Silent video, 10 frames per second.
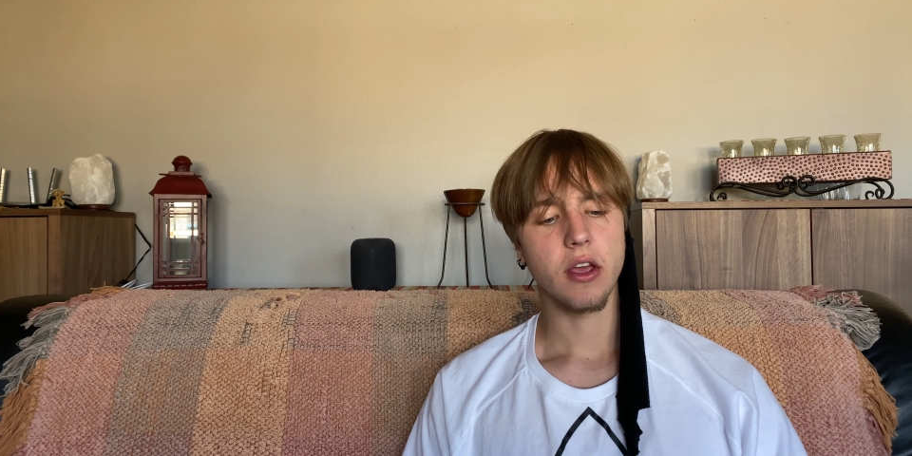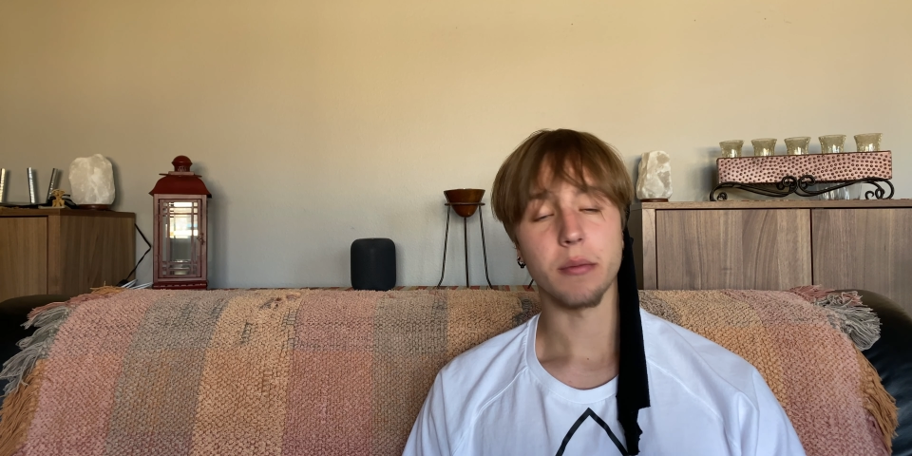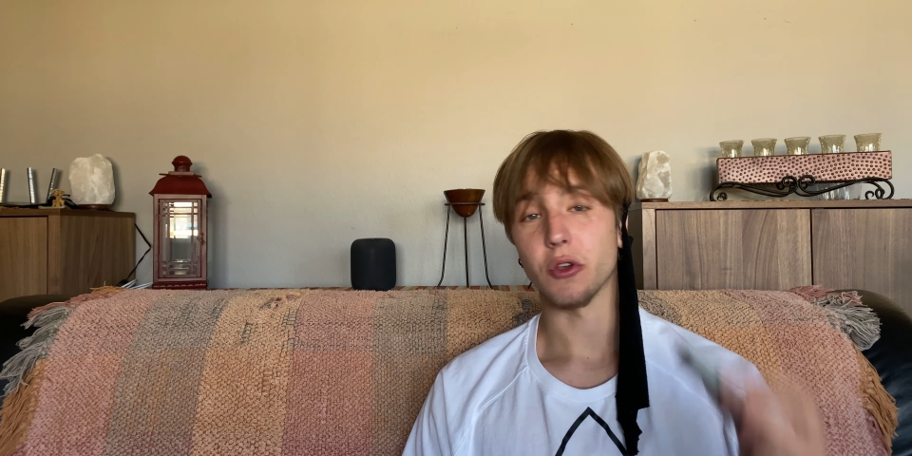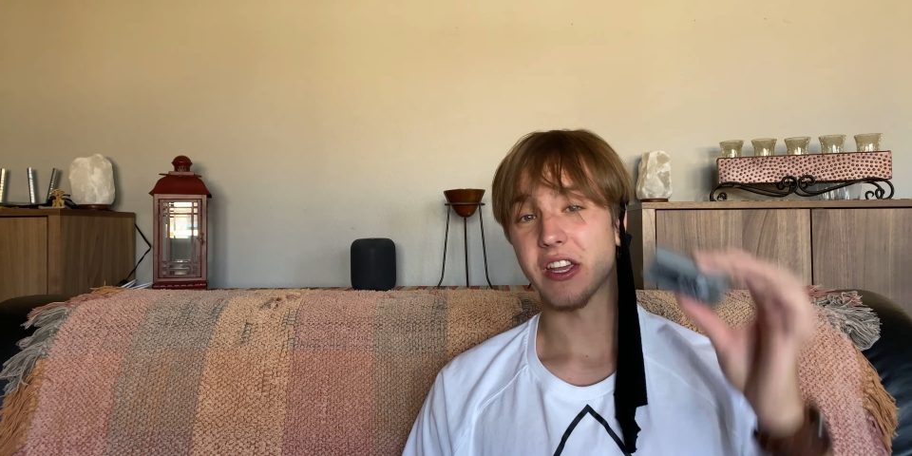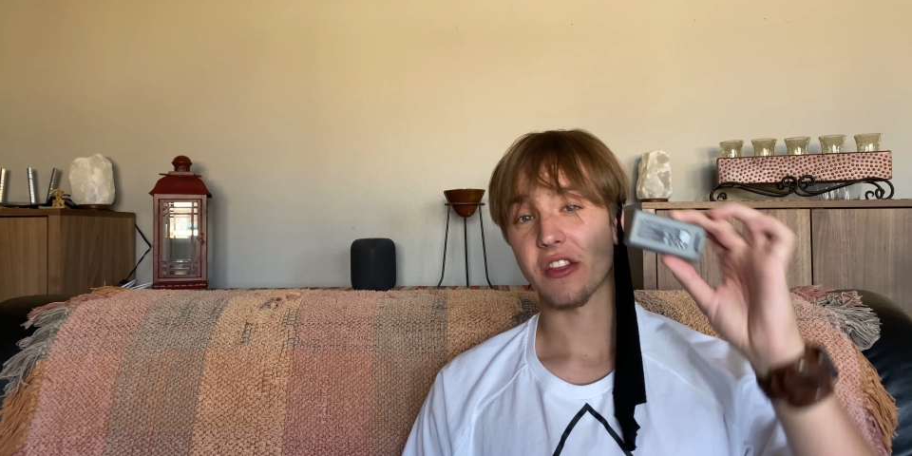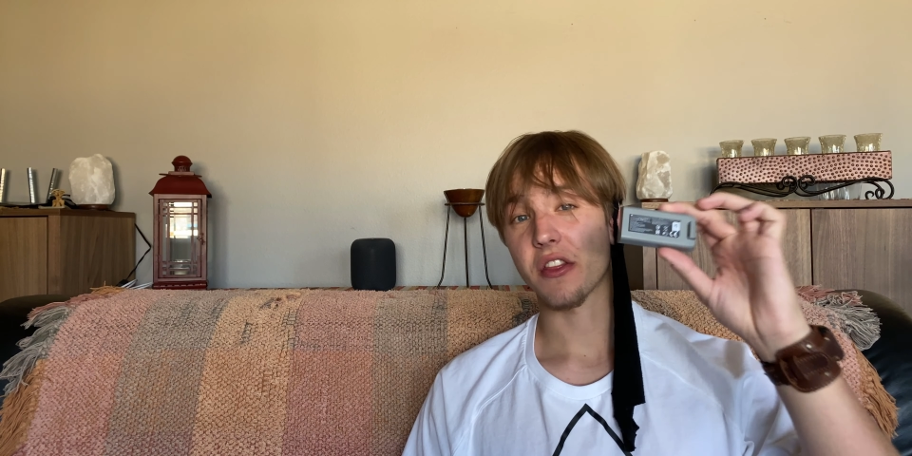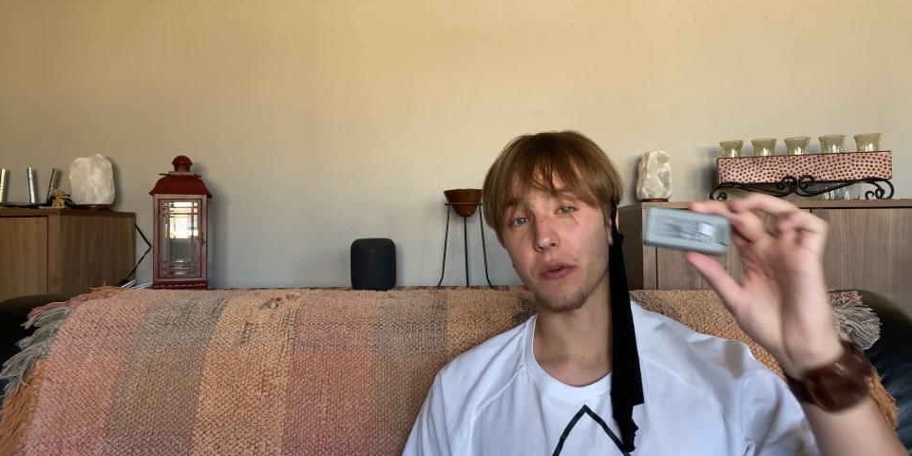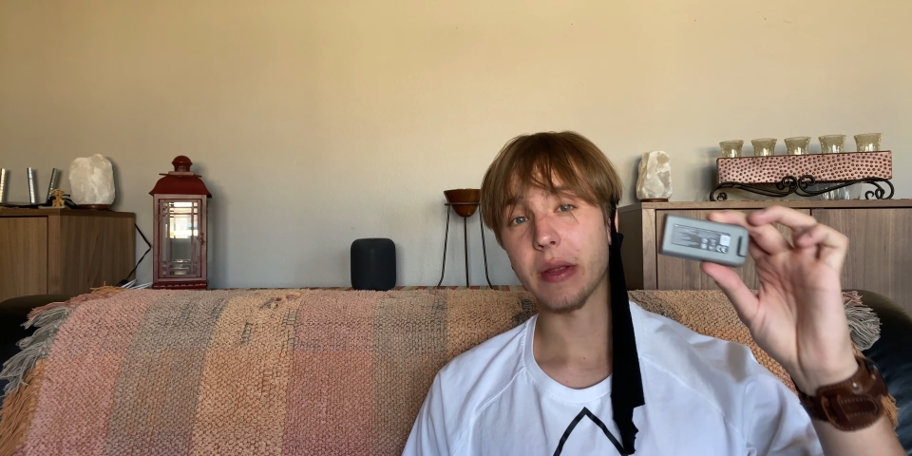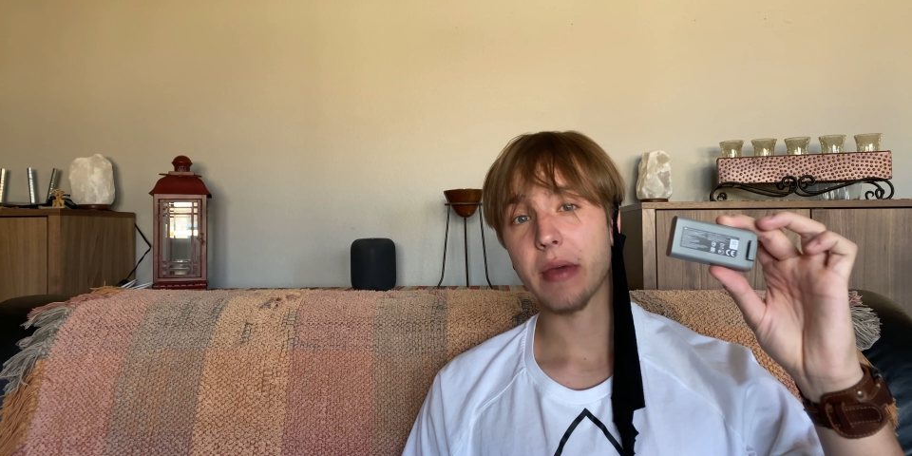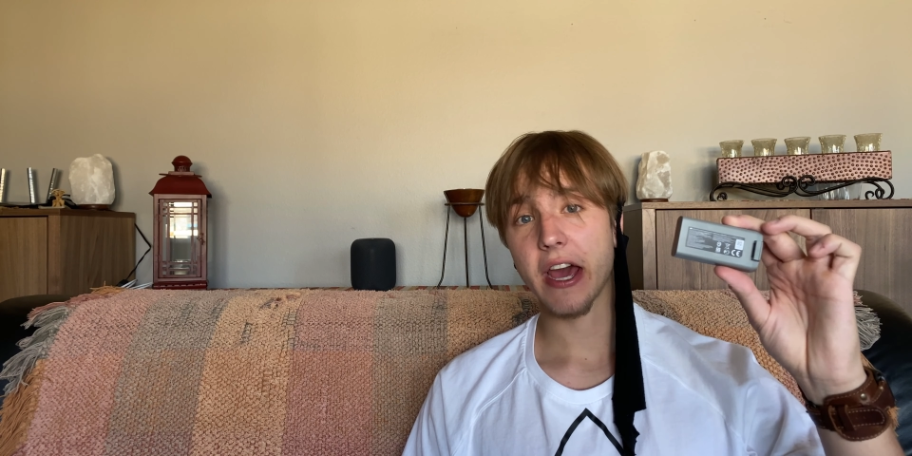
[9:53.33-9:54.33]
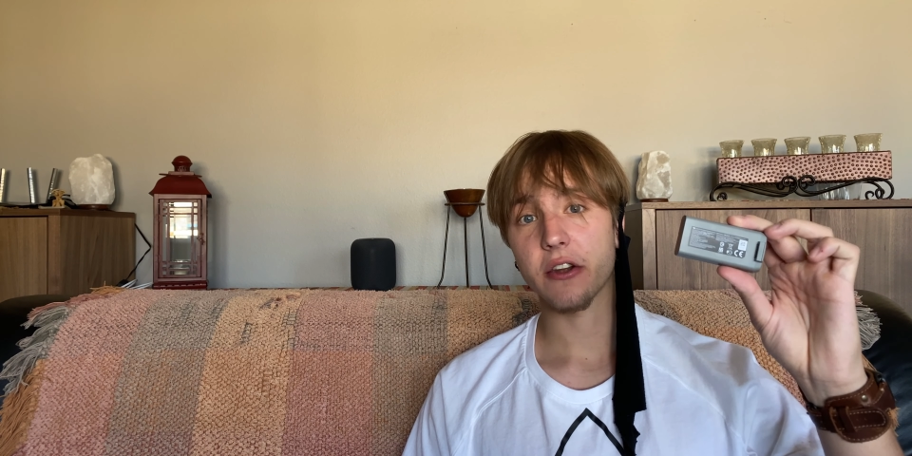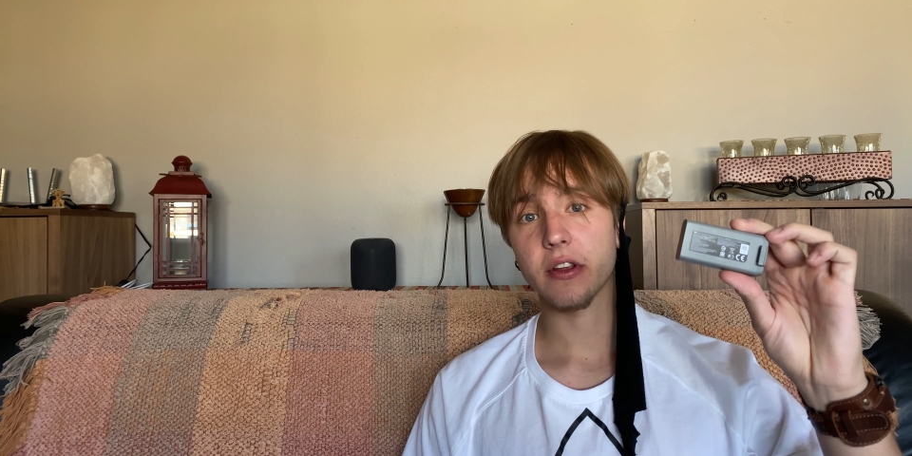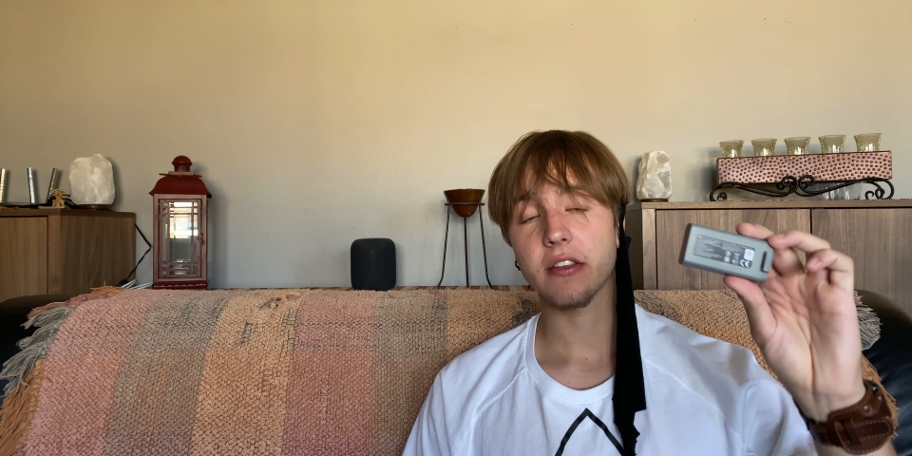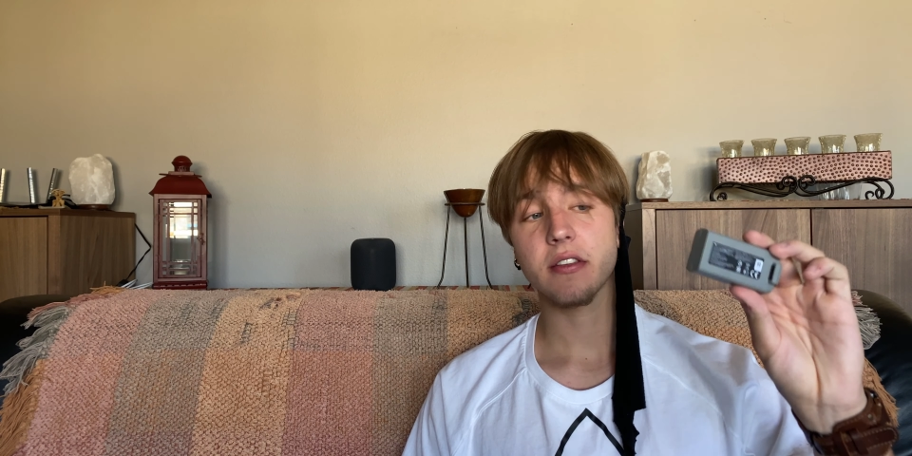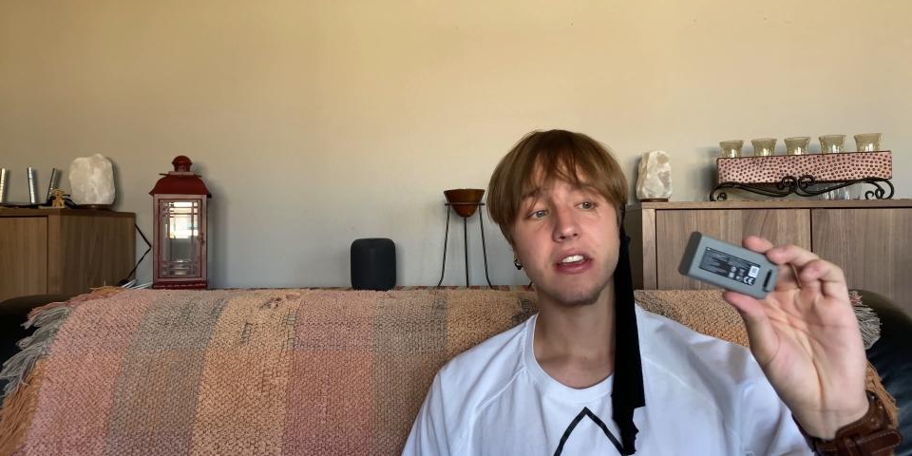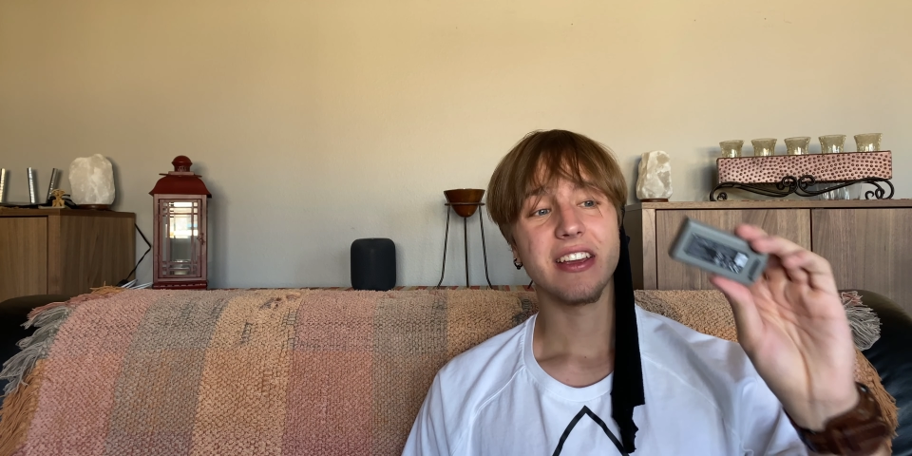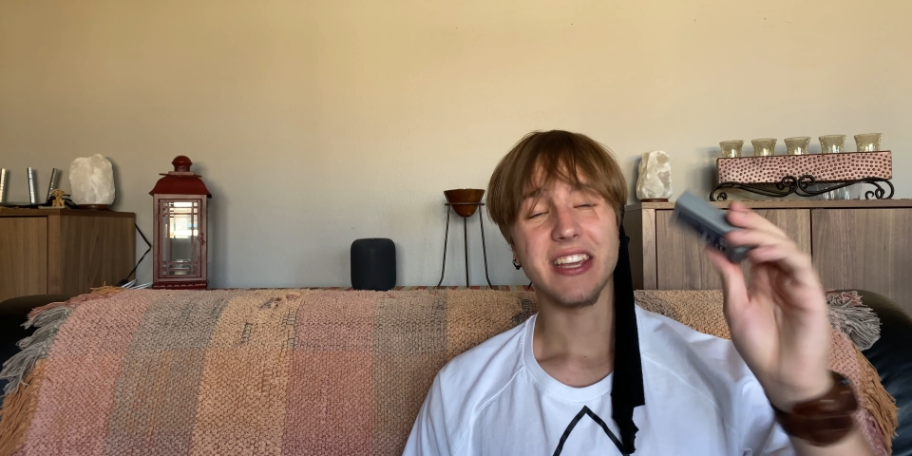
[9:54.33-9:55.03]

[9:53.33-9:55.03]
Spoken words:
You get 3 batteries.